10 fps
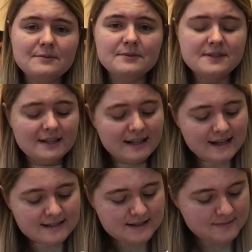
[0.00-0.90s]
So
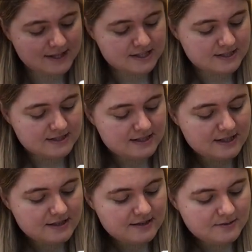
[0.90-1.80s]
let's imagine
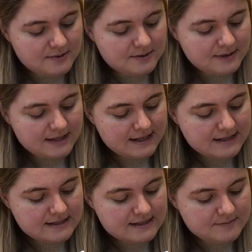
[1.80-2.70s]
that we had
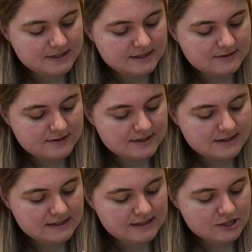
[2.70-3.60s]
actually been given a
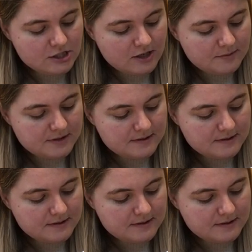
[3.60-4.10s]
D sharp,